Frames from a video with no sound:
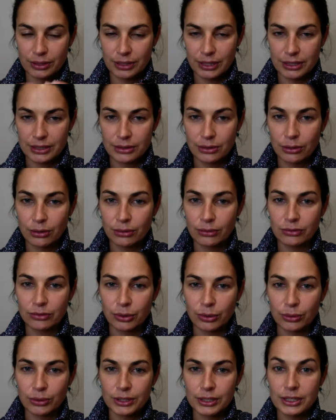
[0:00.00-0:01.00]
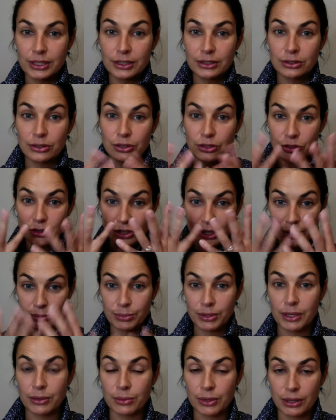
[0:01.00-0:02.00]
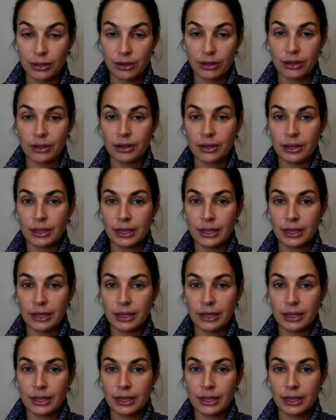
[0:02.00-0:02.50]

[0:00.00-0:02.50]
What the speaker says: that's all folded into the shape that we are,